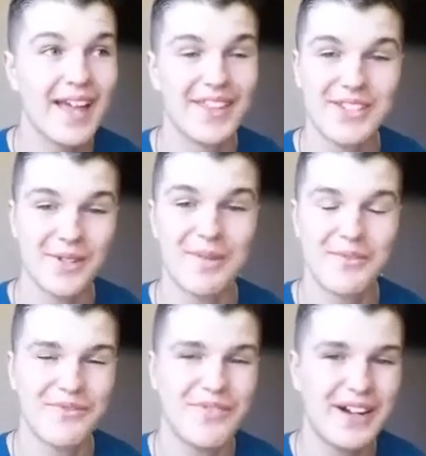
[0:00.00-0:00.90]
And it's gonna
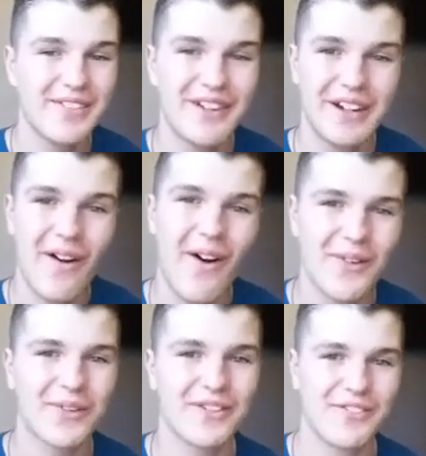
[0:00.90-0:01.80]
be very, very
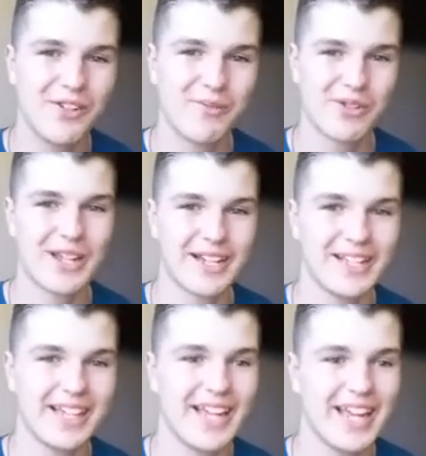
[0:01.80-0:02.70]
awkward for you most
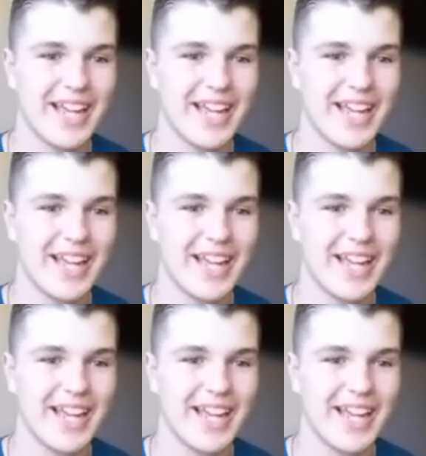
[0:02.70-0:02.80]
likely.